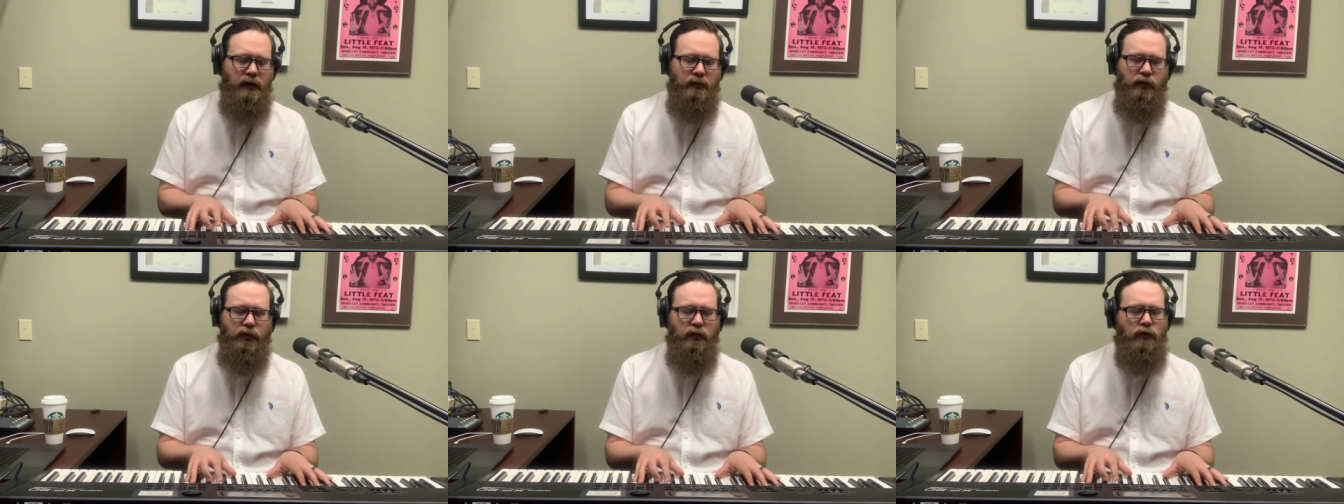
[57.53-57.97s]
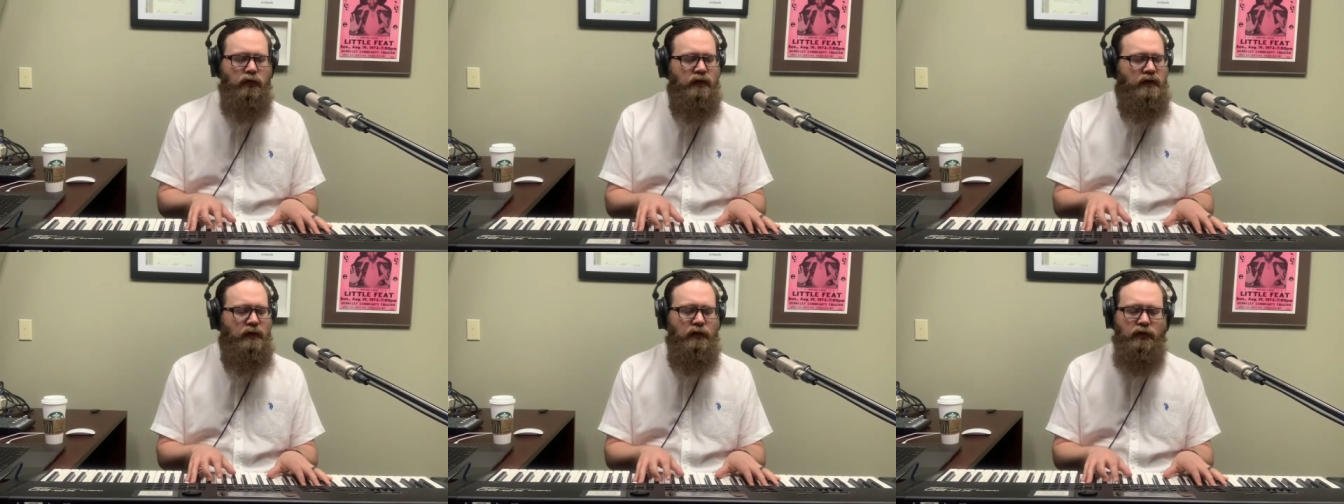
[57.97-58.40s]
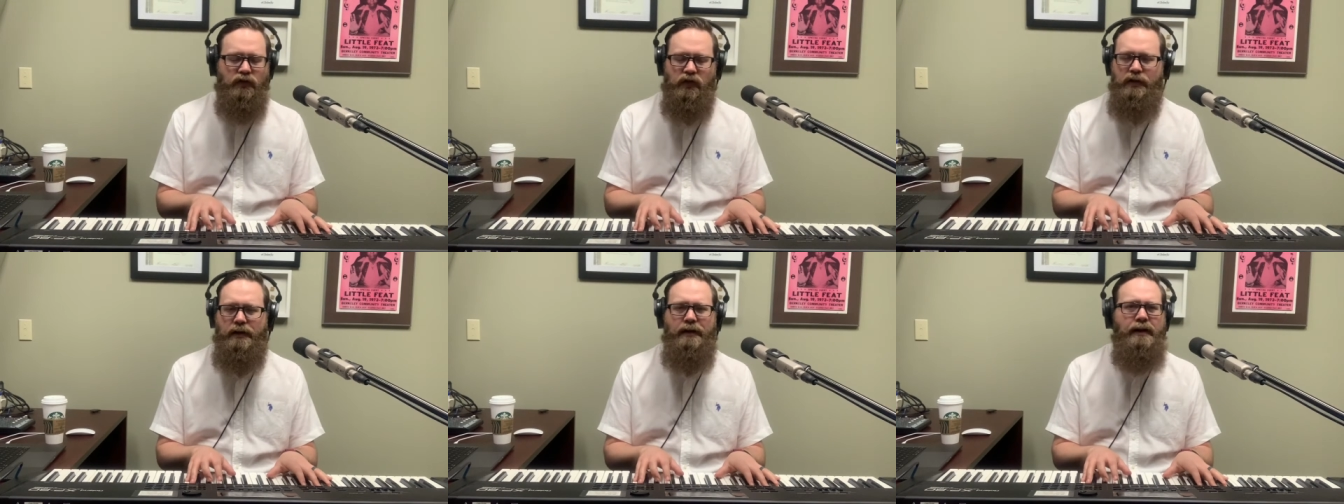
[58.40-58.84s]
pulls those
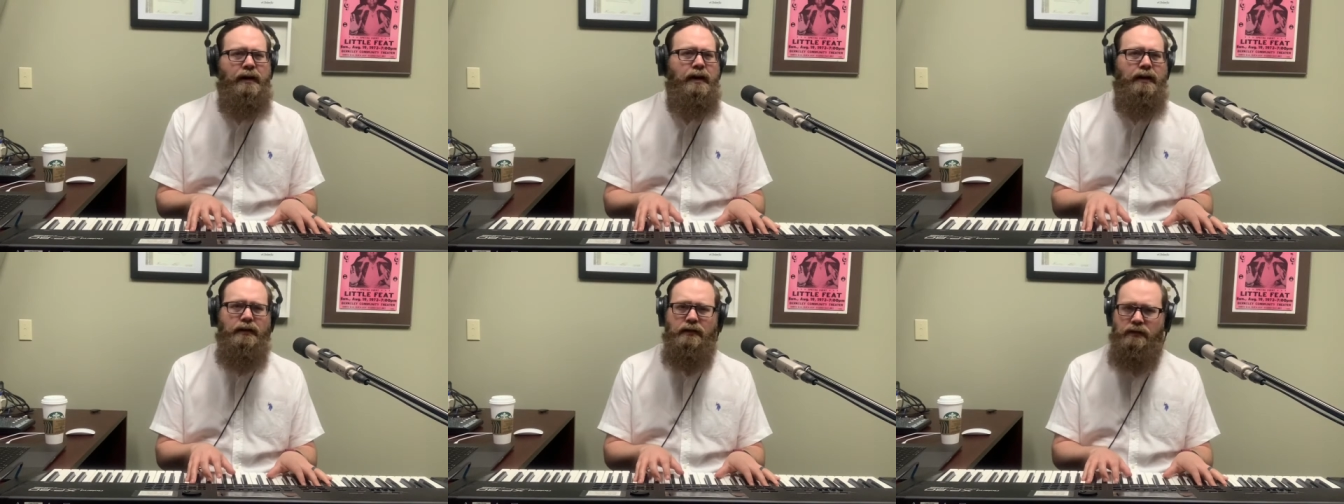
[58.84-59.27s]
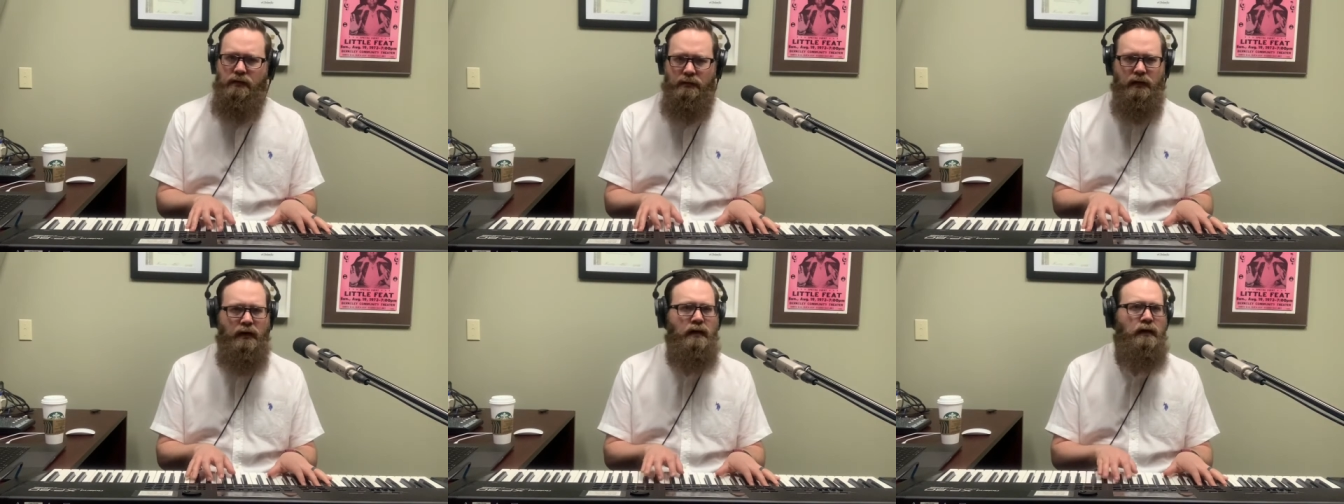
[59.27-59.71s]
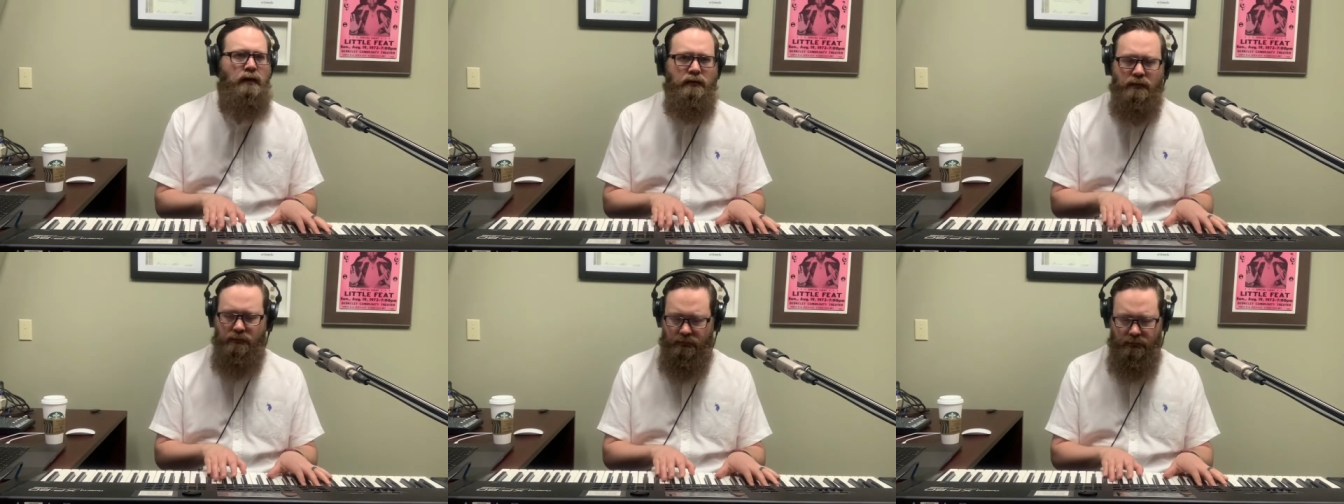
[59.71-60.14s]
shades
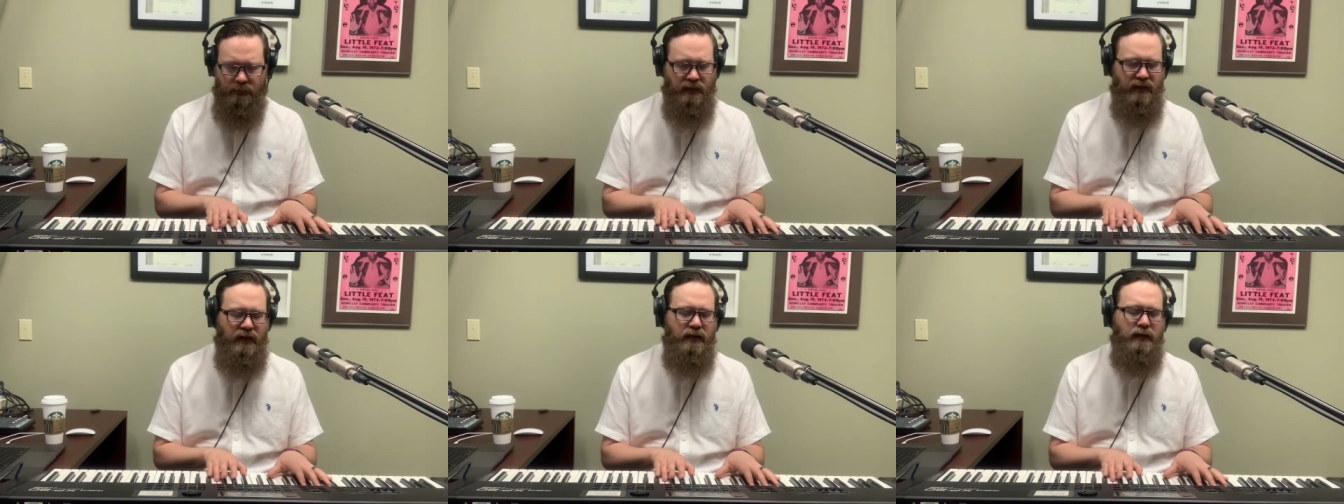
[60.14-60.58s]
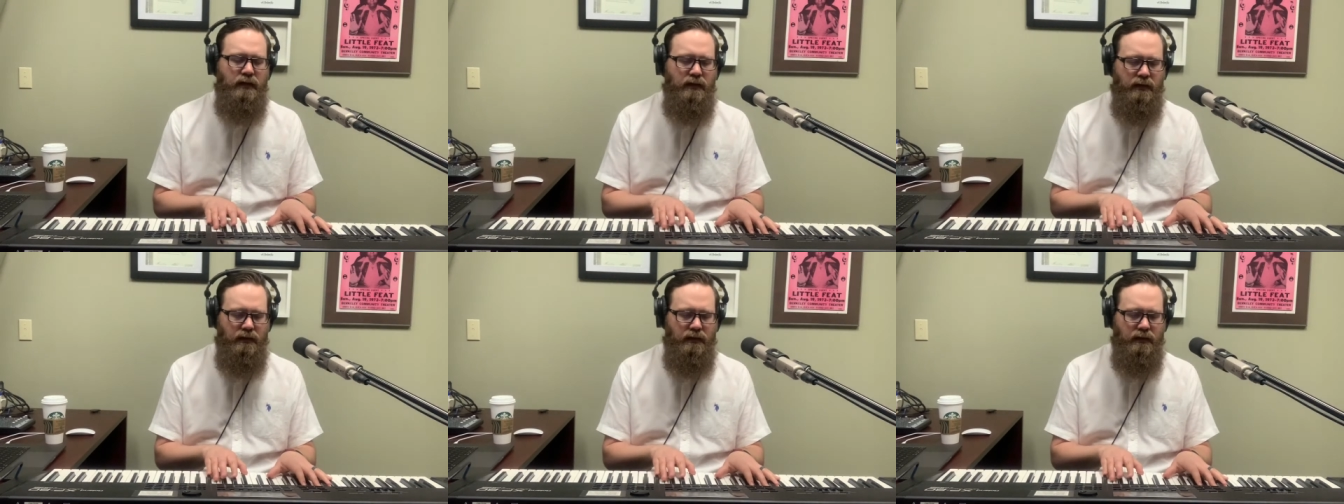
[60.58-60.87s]
down tight.